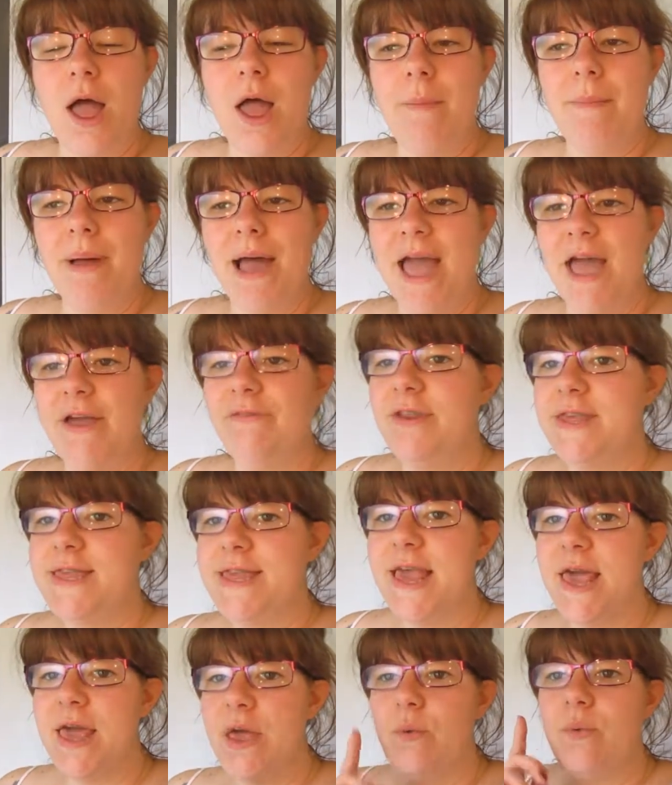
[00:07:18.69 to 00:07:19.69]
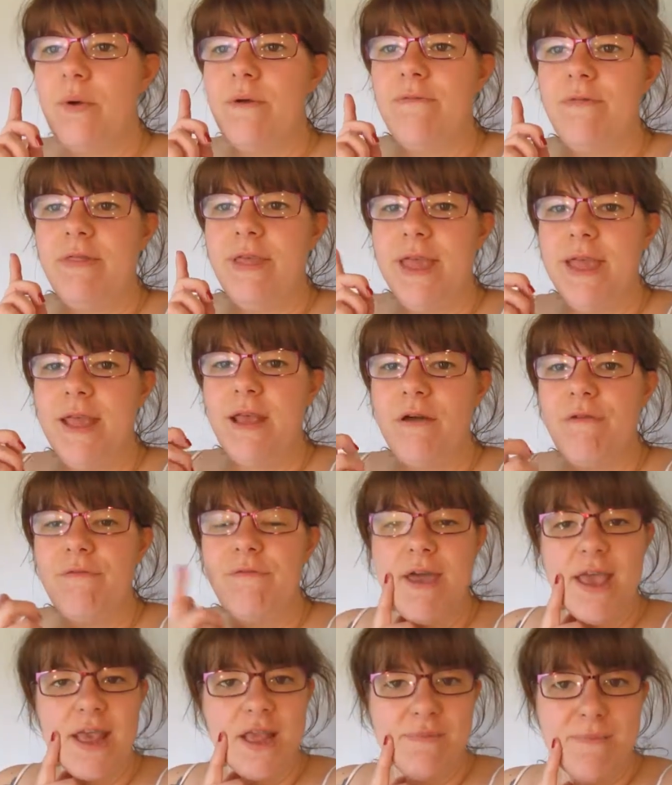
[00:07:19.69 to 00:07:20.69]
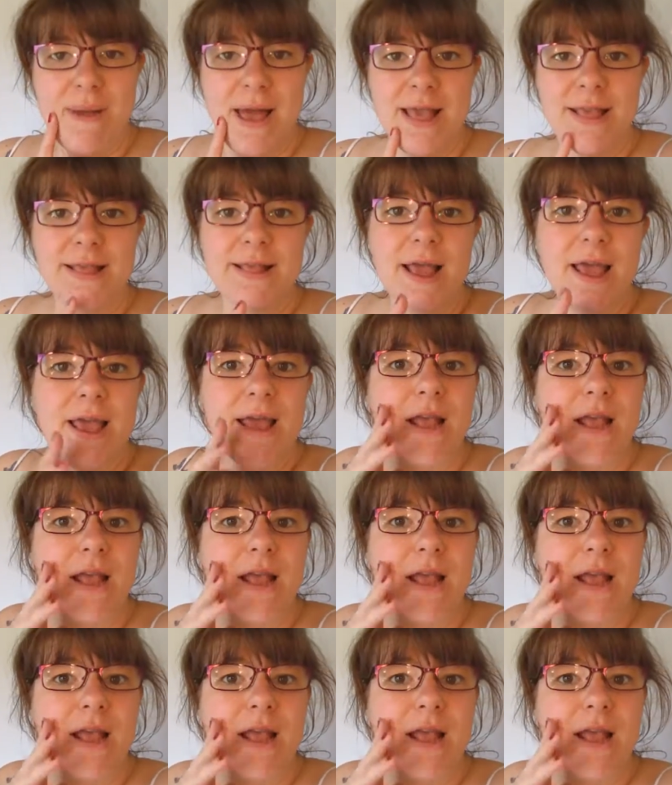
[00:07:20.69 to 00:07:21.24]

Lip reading: I have to say, with the face mask,